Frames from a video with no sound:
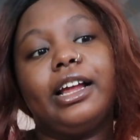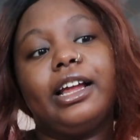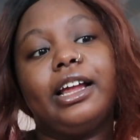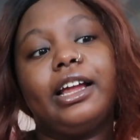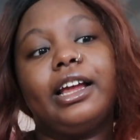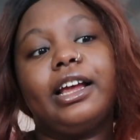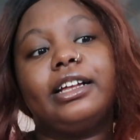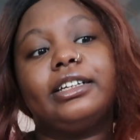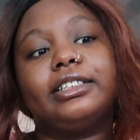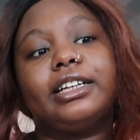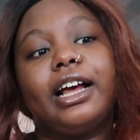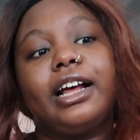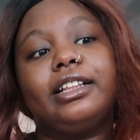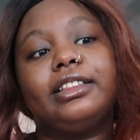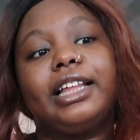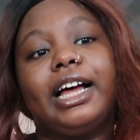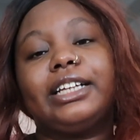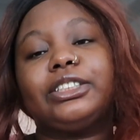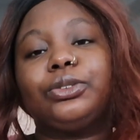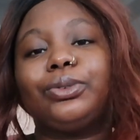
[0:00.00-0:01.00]
And
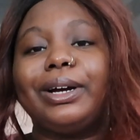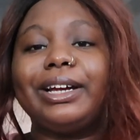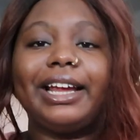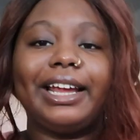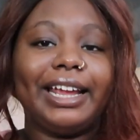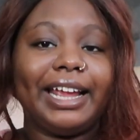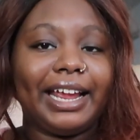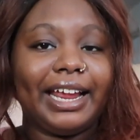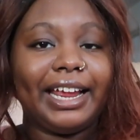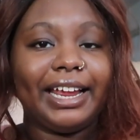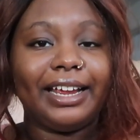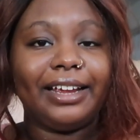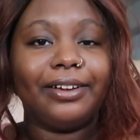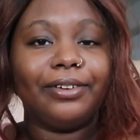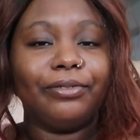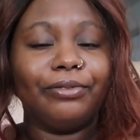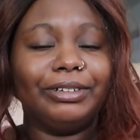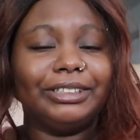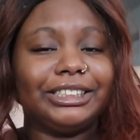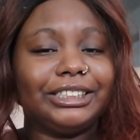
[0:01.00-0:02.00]
that's why I hate
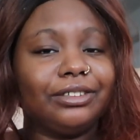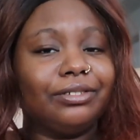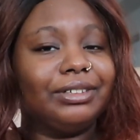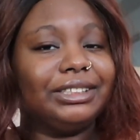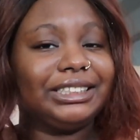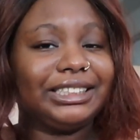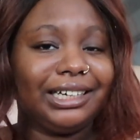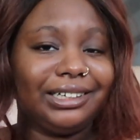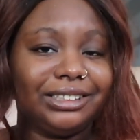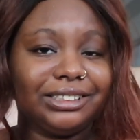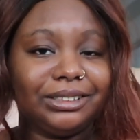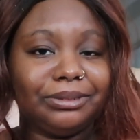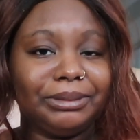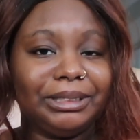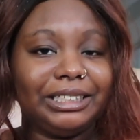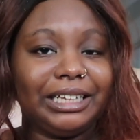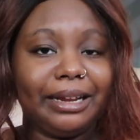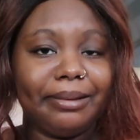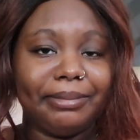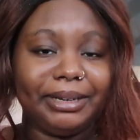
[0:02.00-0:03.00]
when someone tells
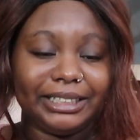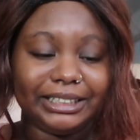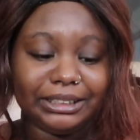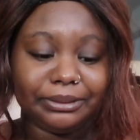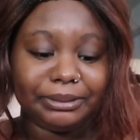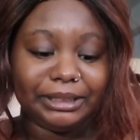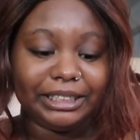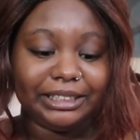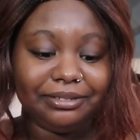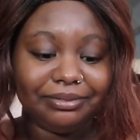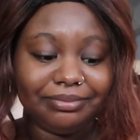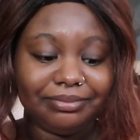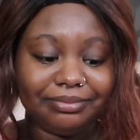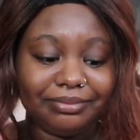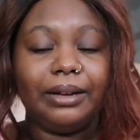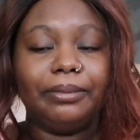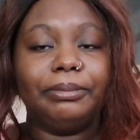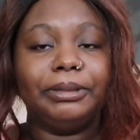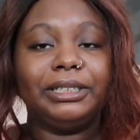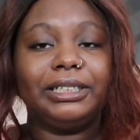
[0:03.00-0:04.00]
me they miss me.
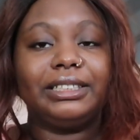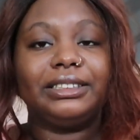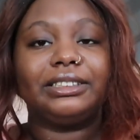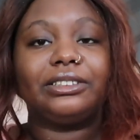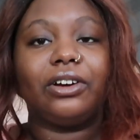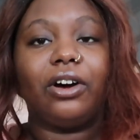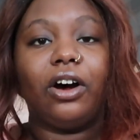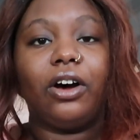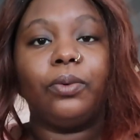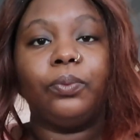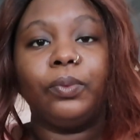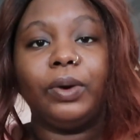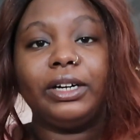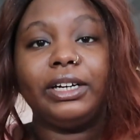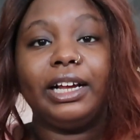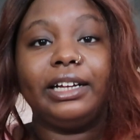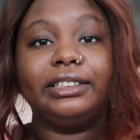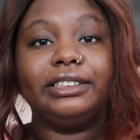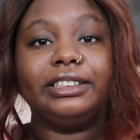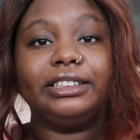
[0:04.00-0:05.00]
Because on one
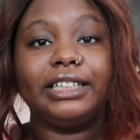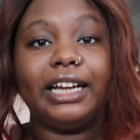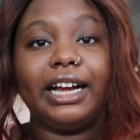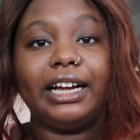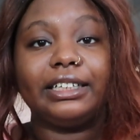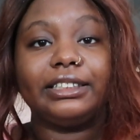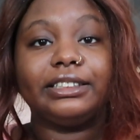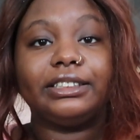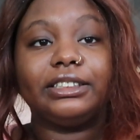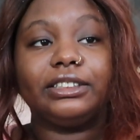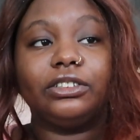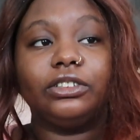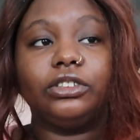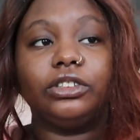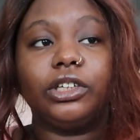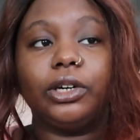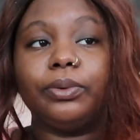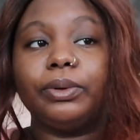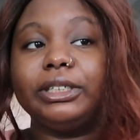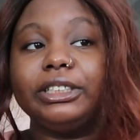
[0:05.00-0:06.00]
end, yes,
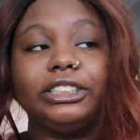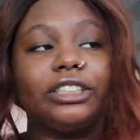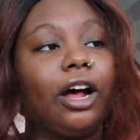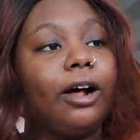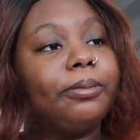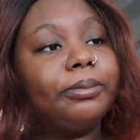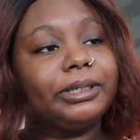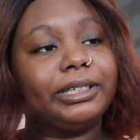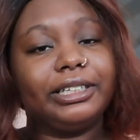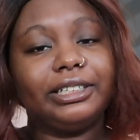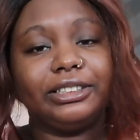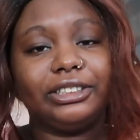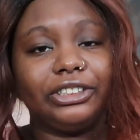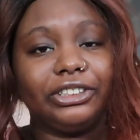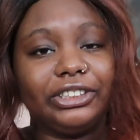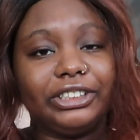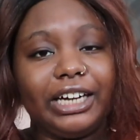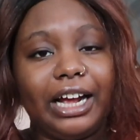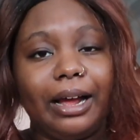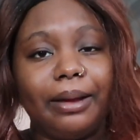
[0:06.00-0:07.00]
no one is obligated to
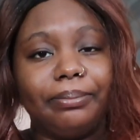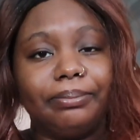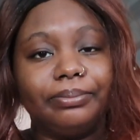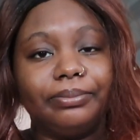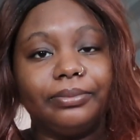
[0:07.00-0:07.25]
your time.